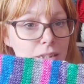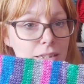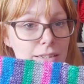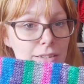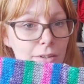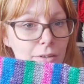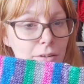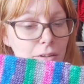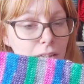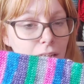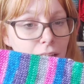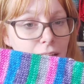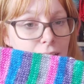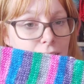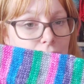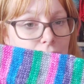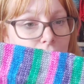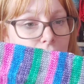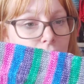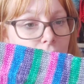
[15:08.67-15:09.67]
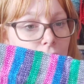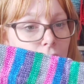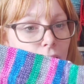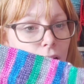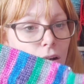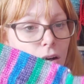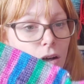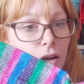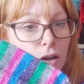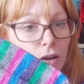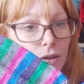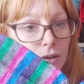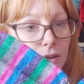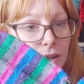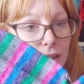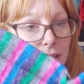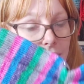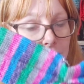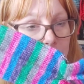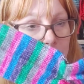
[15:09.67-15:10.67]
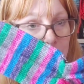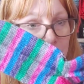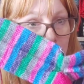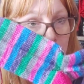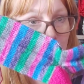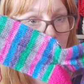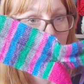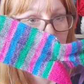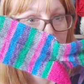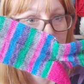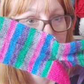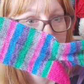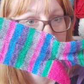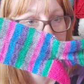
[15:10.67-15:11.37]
Sock Lady on Instagram.